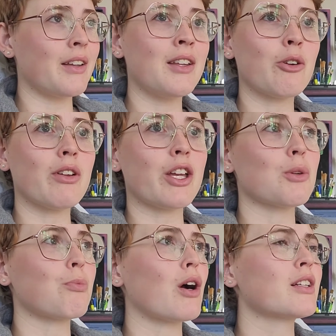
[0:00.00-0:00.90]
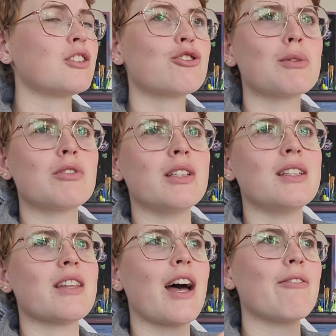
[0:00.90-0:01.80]
And then they were like, your product description
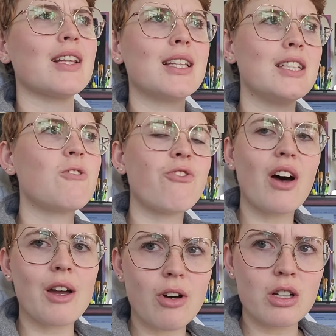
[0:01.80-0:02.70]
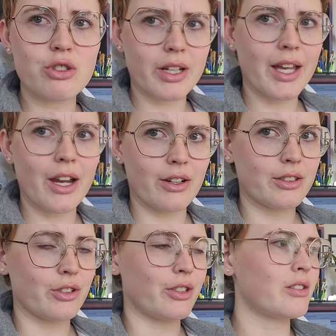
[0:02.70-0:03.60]
needs to have at least 500
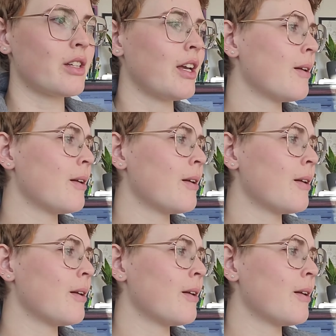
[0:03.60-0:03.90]
characters.